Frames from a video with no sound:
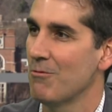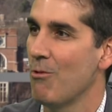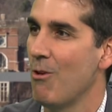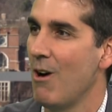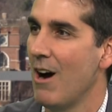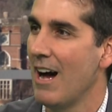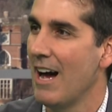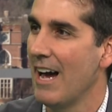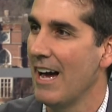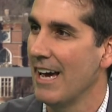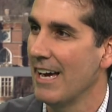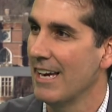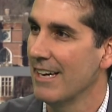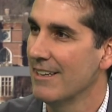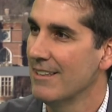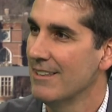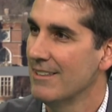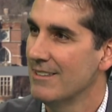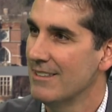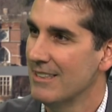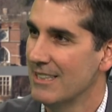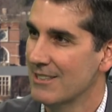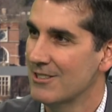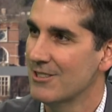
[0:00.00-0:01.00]
why
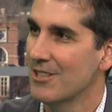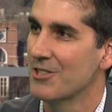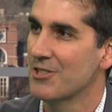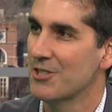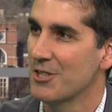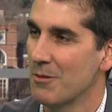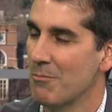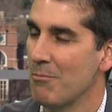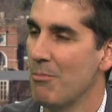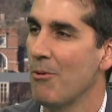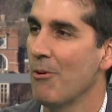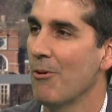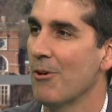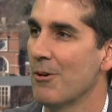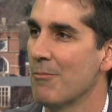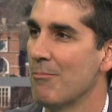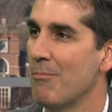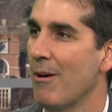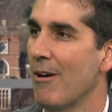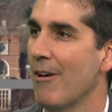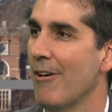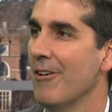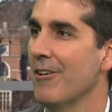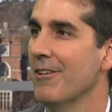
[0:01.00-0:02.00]
it's such an important
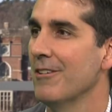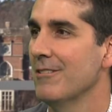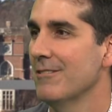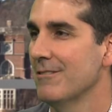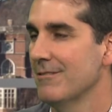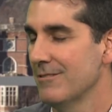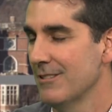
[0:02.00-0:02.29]
part